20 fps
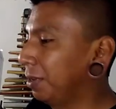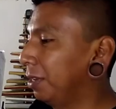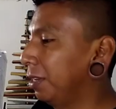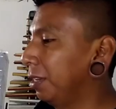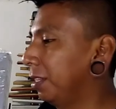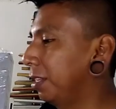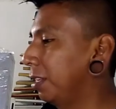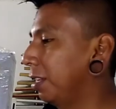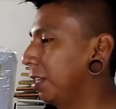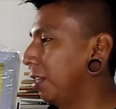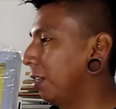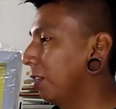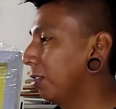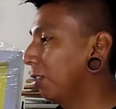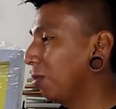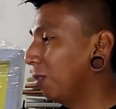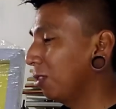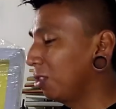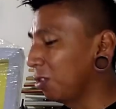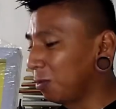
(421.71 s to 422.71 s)
But I
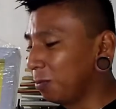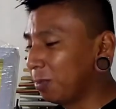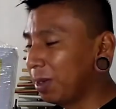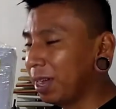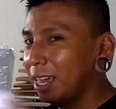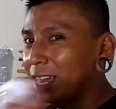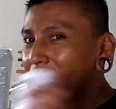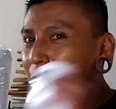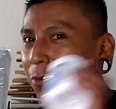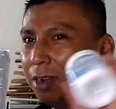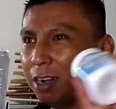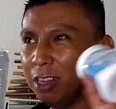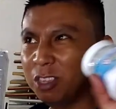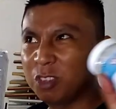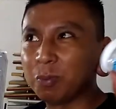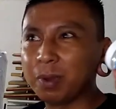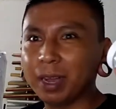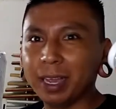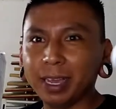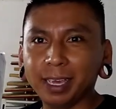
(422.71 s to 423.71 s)
also wanted
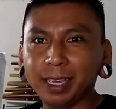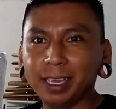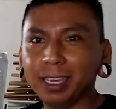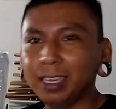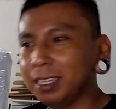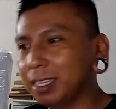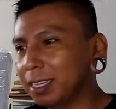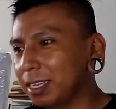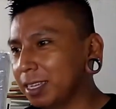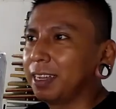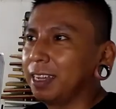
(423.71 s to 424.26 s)
to buy inks,